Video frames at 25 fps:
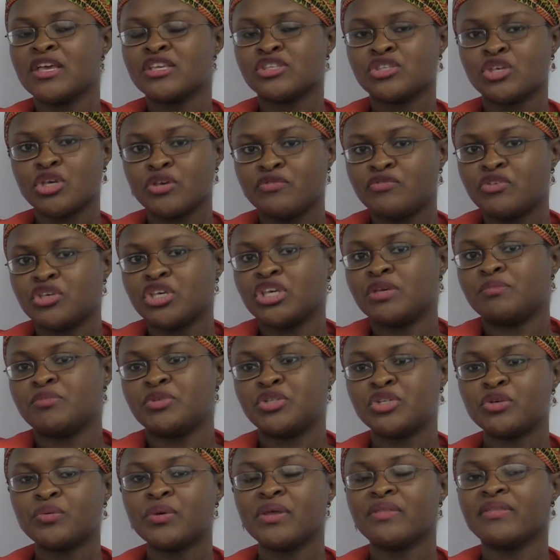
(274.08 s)
So if you
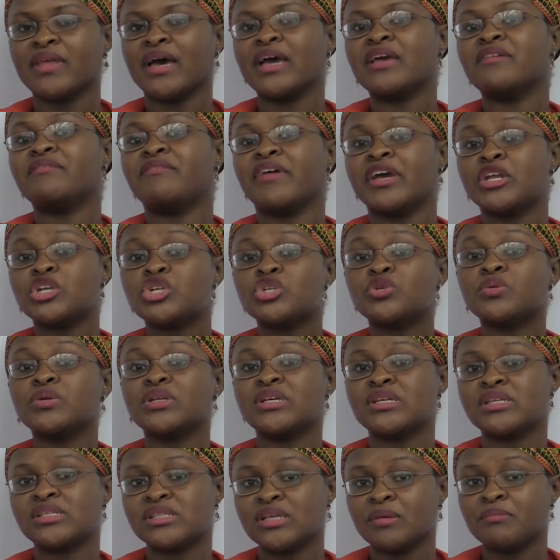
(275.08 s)
keep doing that,
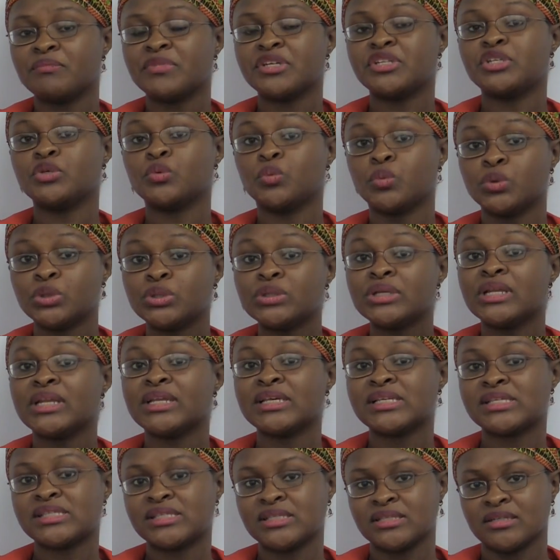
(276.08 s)
eventually somebody will
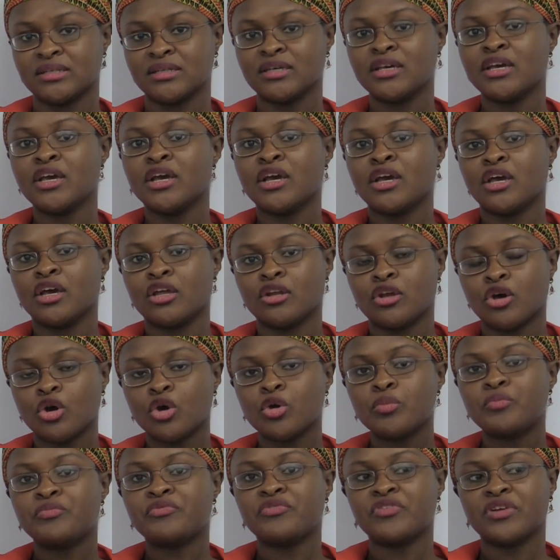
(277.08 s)
listen, and
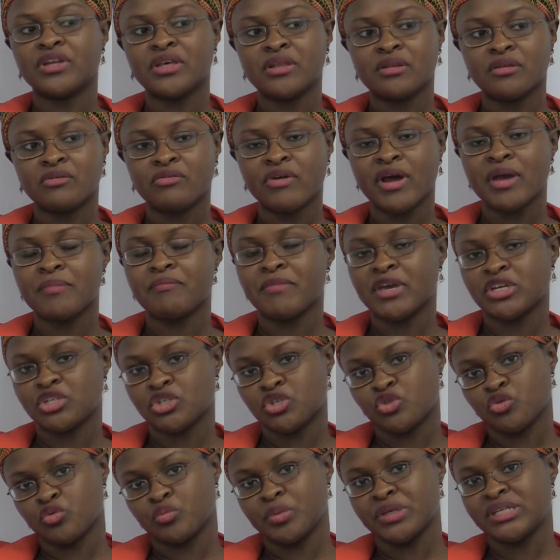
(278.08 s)
hopefully the right
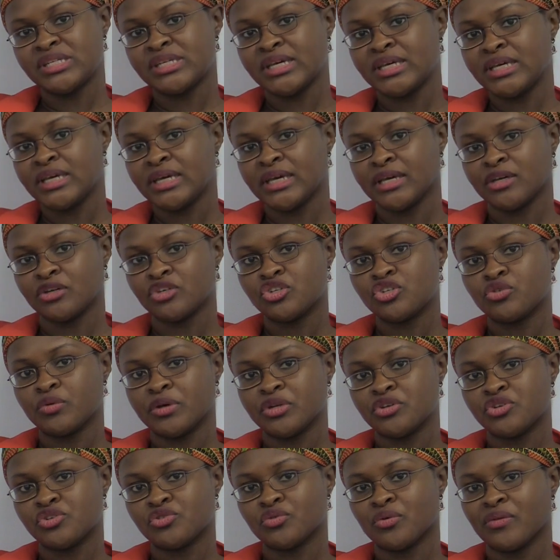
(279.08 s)
measures will be taken to
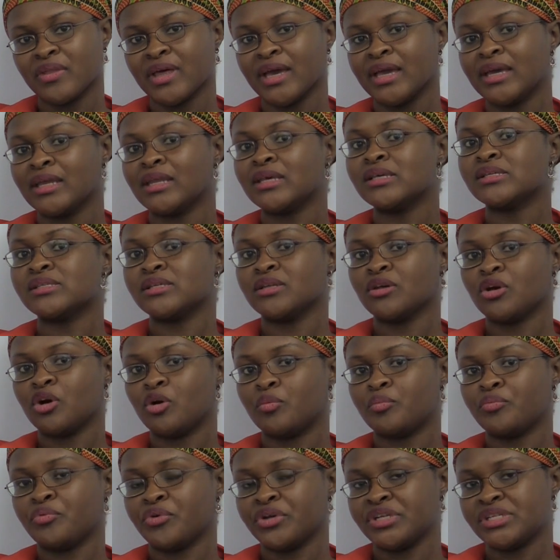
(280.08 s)
ensure that it is
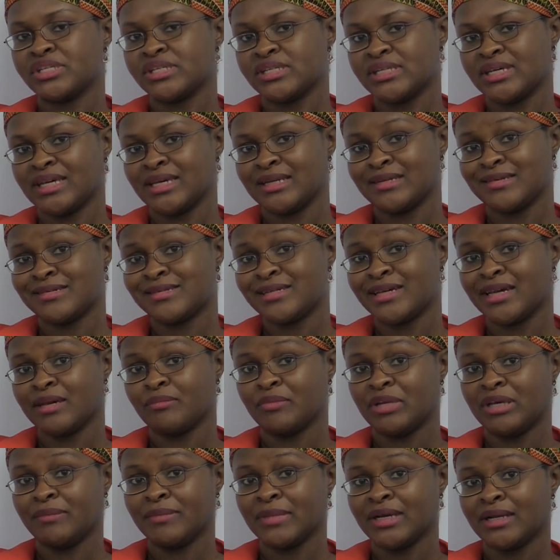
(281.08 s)
incorporated in a
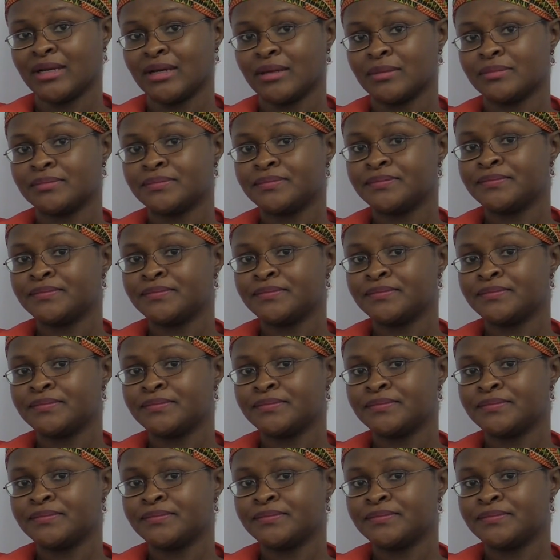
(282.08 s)
timely manner.